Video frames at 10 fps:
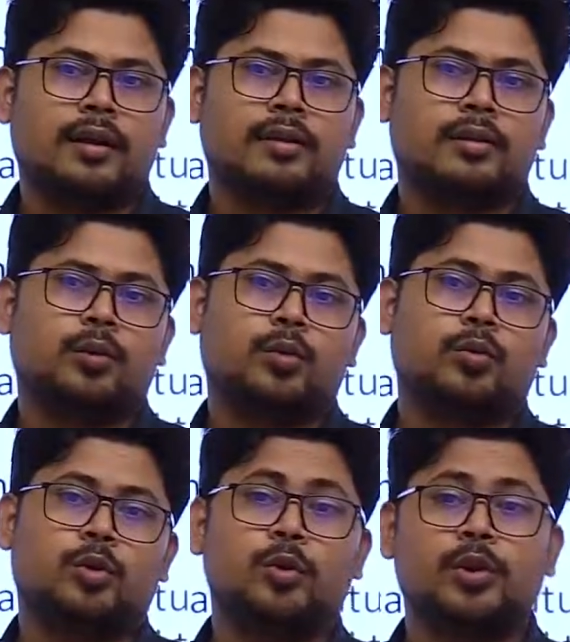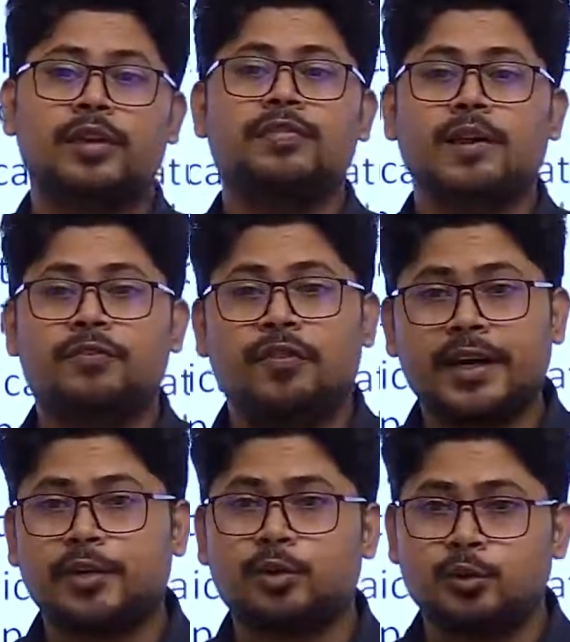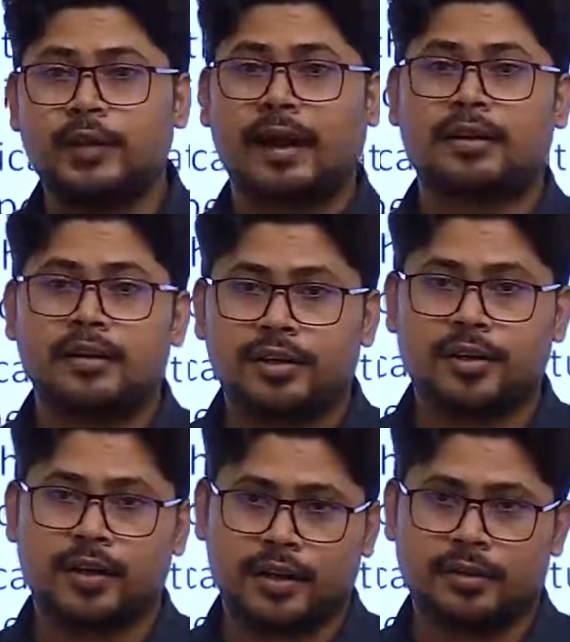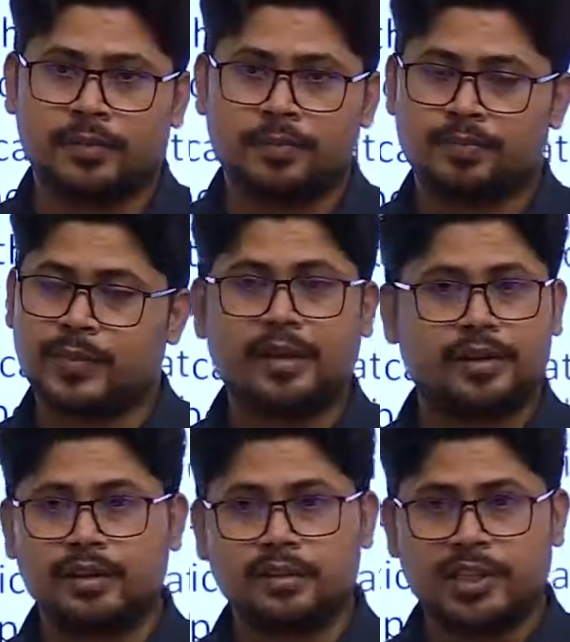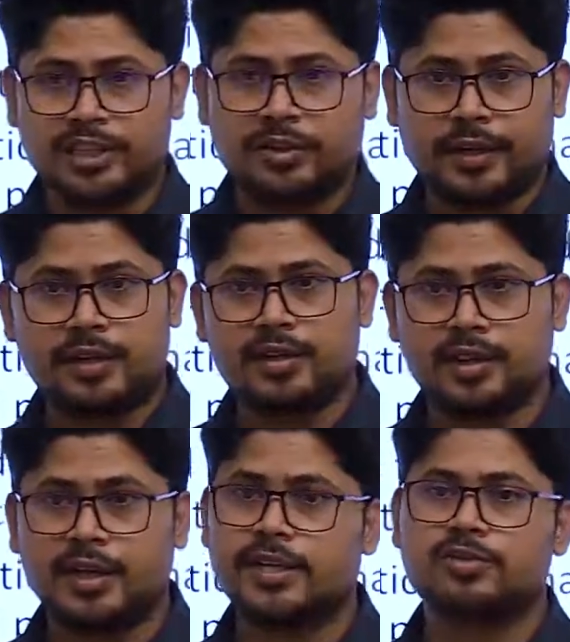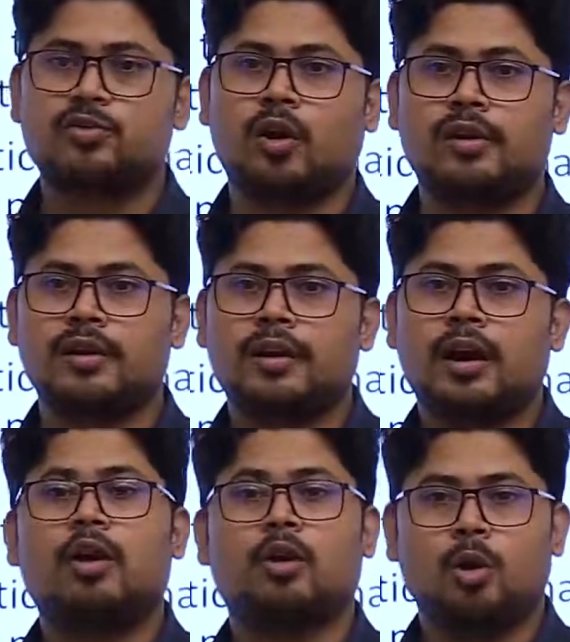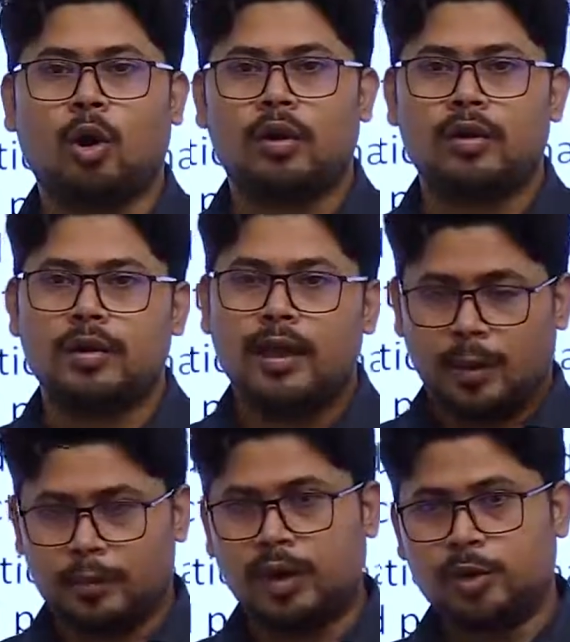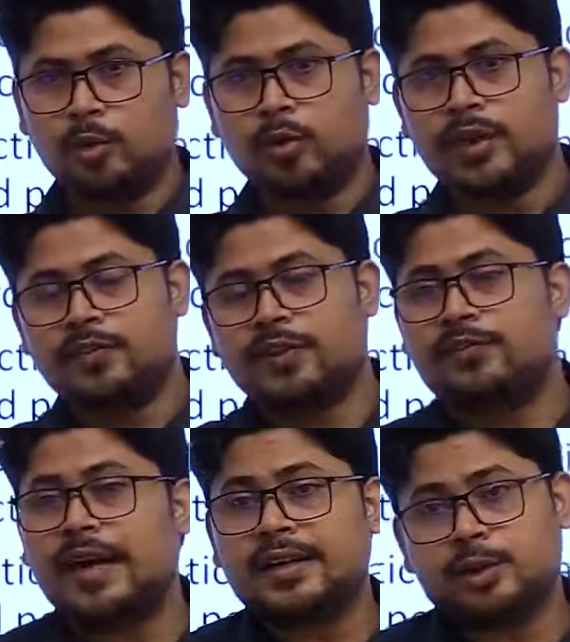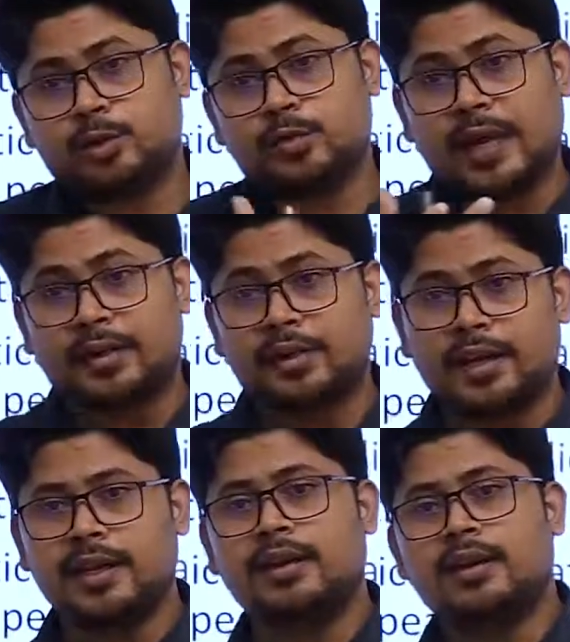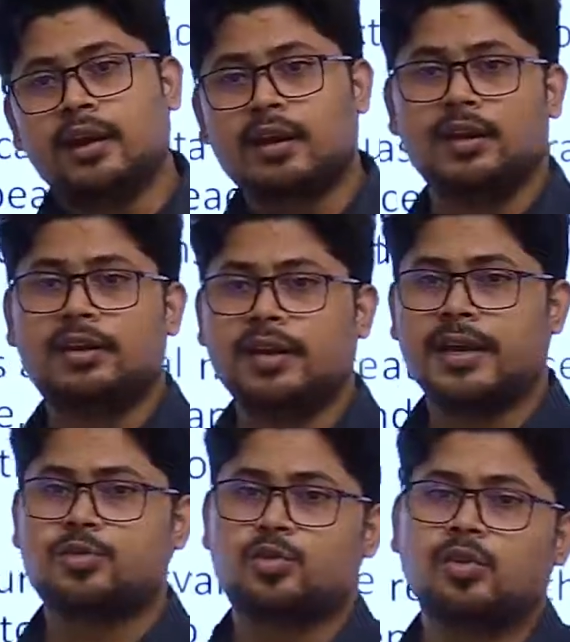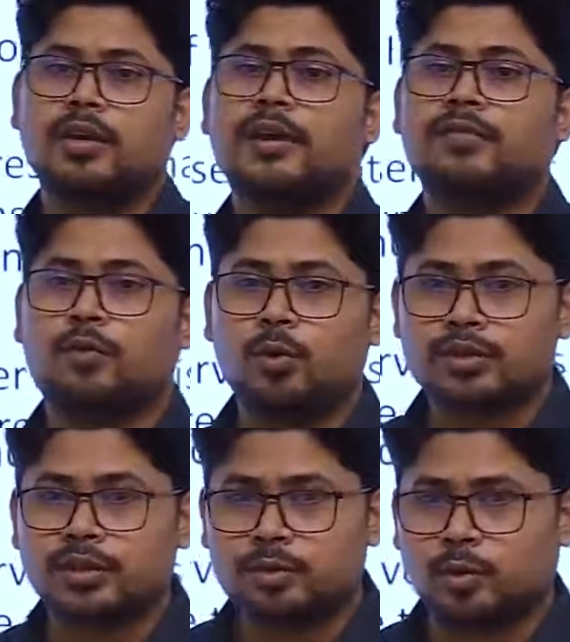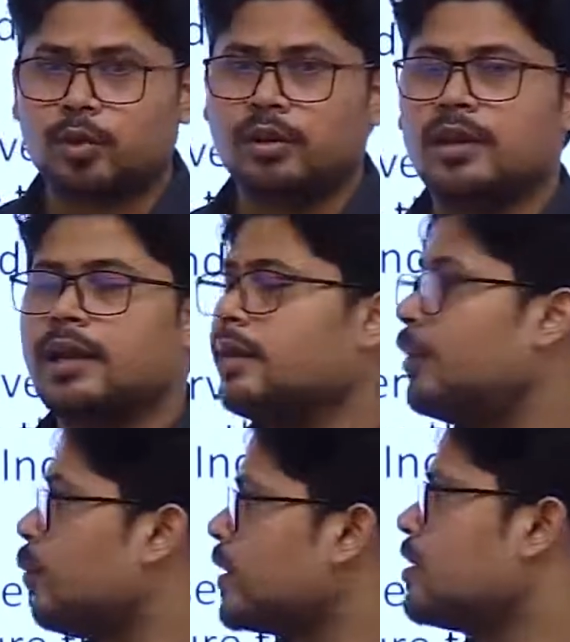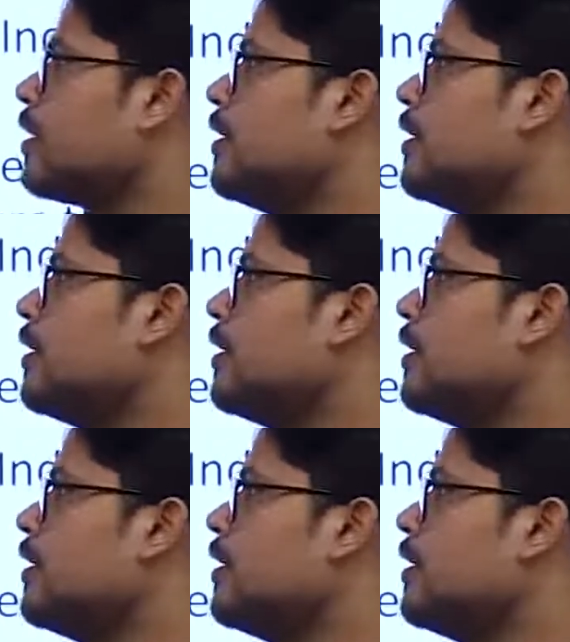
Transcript: to give effect to that treaty. That it is a treaty, it is not a law, but to give effect to that treaty, a country has to enforce its own domestic